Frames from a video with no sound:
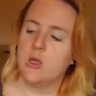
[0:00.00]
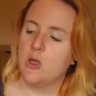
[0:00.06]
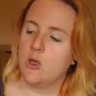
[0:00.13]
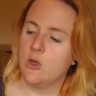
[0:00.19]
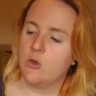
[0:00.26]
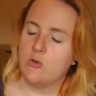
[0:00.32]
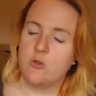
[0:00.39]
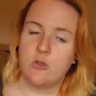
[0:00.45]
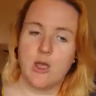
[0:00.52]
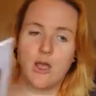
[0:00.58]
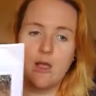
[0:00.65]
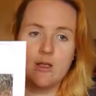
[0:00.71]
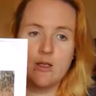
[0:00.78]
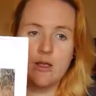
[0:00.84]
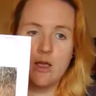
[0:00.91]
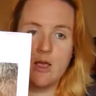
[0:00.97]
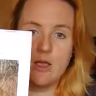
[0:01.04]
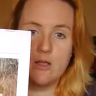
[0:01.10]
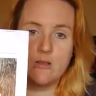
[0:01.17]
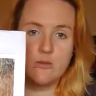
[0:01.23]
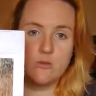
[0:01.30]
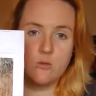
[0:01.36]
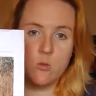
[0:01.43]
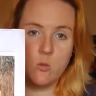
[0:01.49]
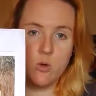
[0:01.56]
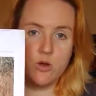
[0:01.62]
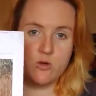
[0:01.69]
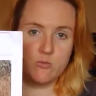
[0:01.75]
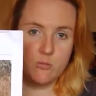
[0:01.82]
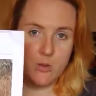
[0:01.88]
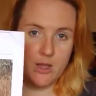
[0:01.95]
So that is one of
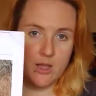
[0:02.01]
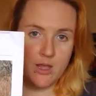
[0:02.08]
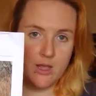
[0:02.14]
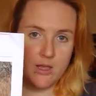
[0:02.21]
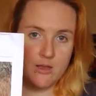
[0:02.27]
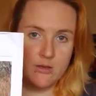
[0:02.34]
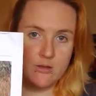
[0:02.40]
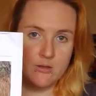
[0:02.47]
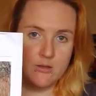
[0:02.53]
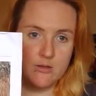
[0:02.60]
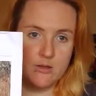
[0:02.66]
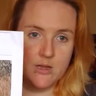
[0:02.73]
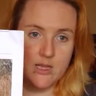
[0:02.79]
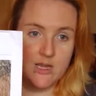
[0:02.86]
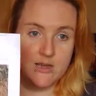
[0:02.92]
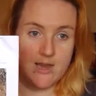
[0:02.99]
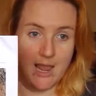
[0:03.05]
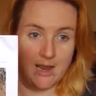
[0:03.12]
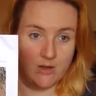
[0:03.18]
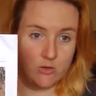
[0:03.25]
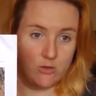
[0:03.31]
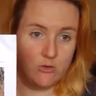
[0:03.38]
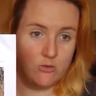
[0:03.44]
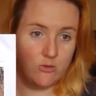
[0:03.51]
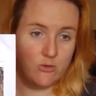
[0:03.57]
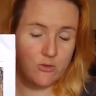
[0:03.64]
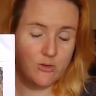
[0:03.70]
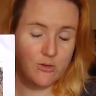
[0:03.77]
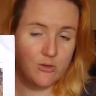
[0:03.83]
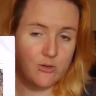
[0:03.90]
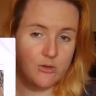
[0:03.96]
my contenders.
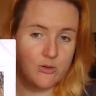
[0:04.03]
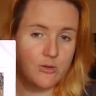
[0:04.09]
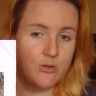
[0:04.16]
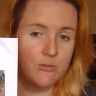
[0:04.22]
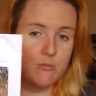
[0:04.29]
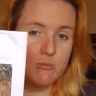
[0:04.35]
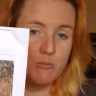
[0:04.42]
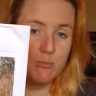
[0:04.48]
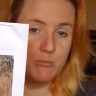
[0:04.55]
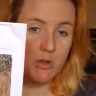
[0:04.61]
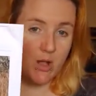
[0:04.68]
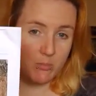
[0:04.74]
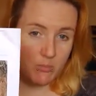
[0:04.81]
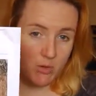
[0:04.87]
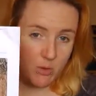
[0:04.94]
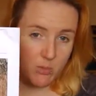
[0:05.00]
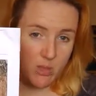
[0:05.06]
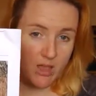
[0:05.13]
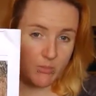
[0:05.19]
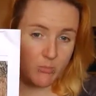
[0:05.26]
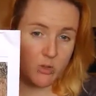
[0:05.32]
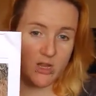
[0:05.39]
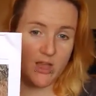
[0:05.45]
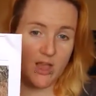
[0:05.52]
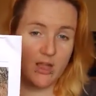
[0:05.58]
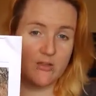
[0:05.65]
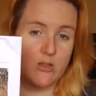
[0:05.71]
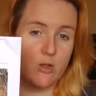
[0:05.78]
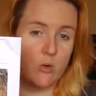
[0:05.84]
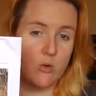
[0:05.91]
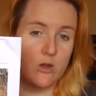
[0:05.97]
I probably am going to cast it
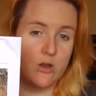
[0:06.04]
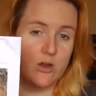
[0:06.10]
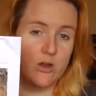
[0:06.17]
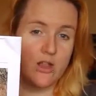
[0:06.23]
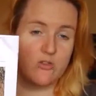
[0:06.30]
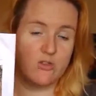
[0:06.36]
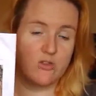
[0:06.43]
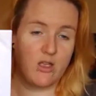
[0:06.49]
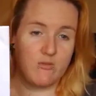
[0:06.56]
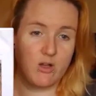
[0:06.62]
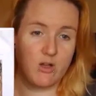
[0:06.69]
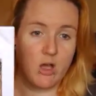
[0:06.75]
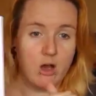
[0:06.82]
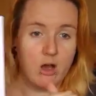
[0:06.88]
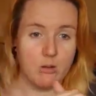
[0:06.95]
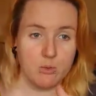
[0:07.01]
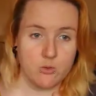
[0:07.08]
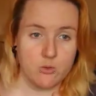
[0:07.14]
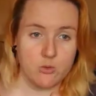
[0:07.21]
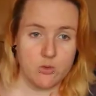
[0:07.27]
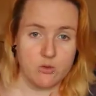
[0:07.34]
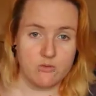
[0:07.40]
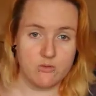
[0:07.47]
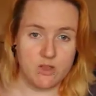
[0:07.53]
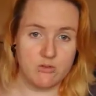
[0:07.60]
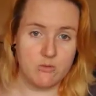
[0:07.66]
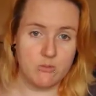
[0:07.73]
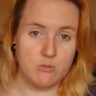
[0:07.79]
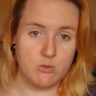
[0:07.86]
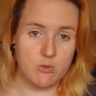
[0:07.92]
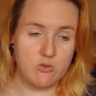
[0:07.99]
on and just have a couple of different
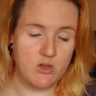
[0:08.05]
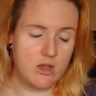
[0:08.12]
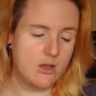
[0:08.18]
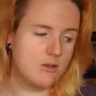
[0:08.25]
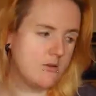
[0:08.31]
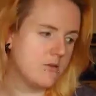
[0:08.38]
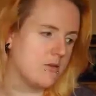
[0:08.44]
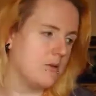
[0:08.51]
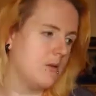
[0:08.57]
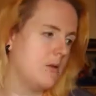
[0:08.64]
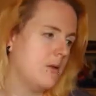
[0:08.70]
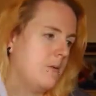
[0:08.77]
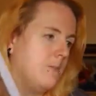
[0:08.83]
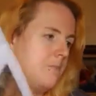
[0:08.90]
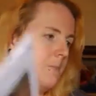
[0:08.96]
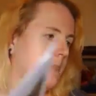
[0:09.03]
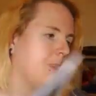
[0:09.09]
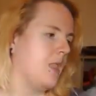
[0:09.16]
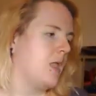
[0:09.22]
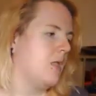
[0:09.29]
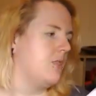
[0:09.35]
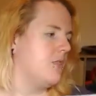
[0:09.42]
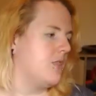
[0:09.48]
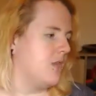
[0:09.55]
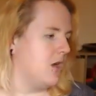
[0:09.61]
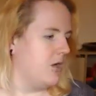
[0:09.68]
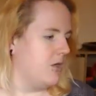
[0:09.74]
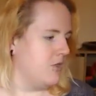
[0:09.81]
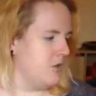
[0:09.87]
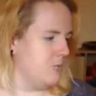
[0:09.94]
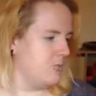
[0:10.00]
projects. The other
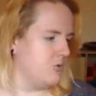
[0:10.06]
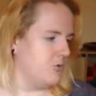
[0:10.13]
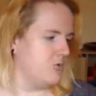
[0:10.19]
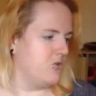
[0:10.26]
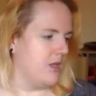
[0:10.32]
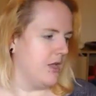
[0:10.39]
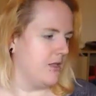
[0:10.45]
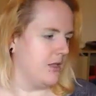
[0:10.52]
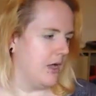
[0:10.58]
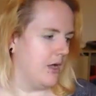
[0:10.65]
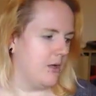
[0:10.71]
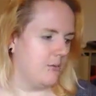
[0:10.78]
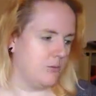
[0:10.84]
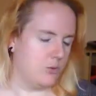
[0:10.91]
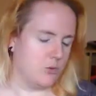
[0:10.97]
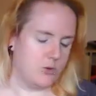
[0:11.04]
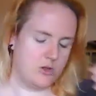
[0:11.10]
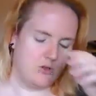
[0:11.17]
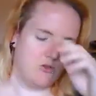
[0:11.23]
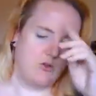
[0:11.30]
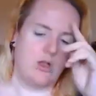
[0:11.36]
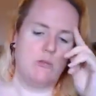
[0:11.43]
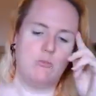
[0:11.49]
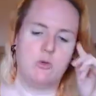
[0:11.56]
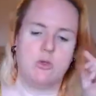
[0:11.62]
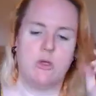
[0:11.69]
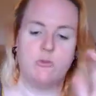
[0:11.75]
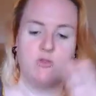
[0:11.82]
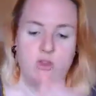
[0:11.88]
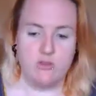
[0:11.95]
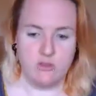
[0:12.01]
project, I'm going to try and pull up just
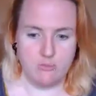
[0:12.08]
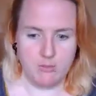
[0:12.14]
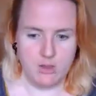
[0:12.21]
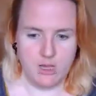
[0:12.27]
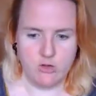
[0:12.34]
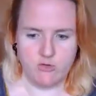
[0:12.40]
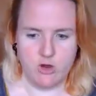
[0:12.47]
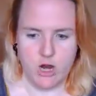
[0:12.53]
a picture